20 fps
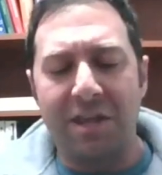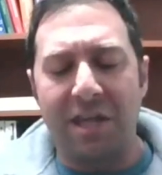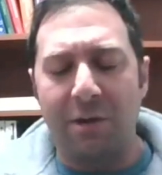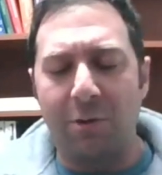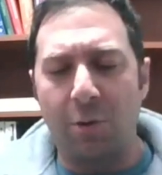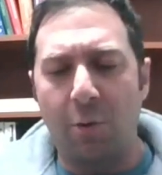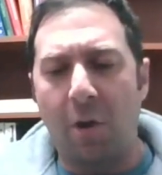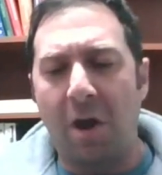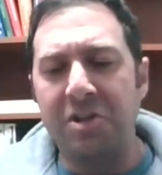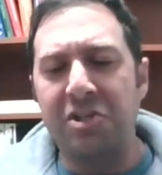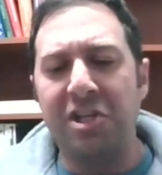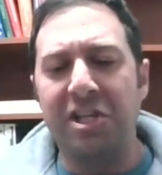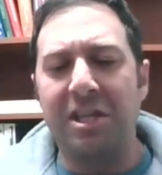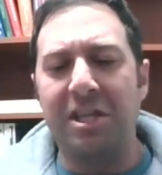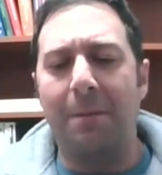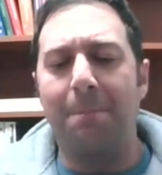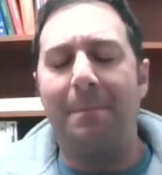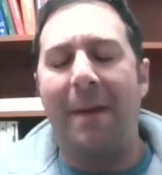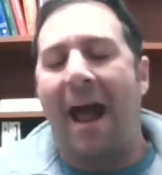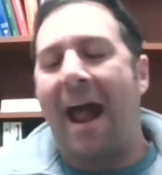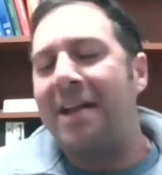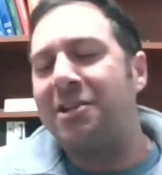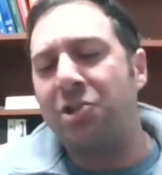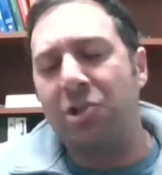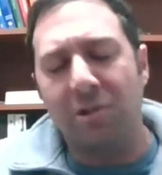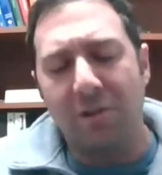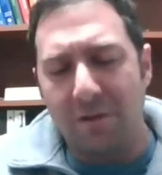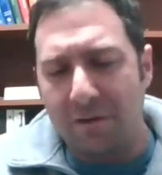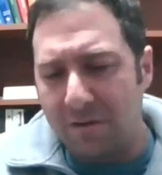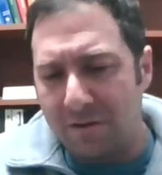I think we were watching The
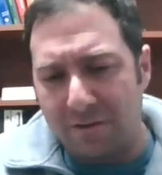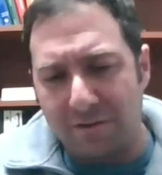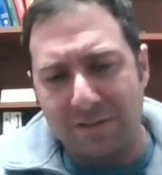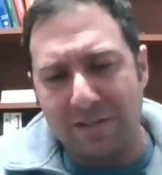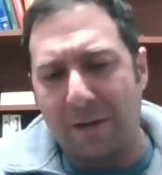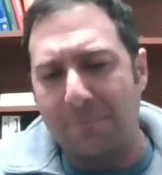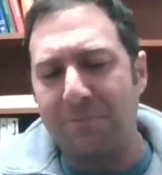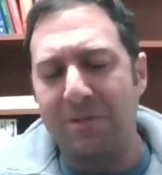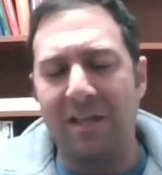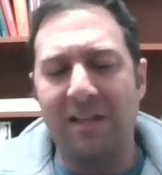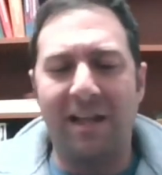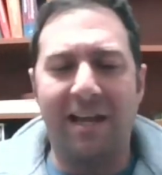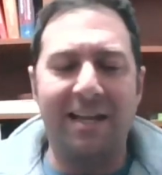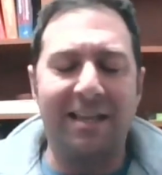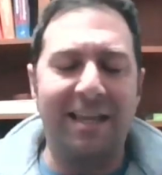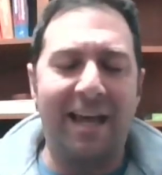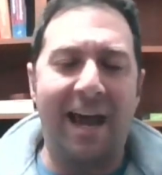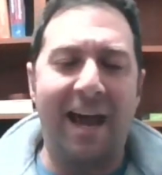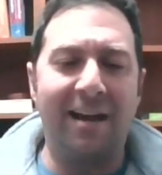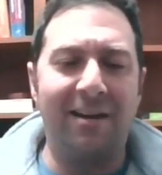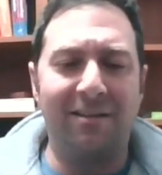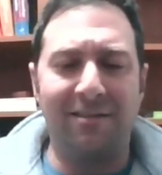Bachelor or something like that.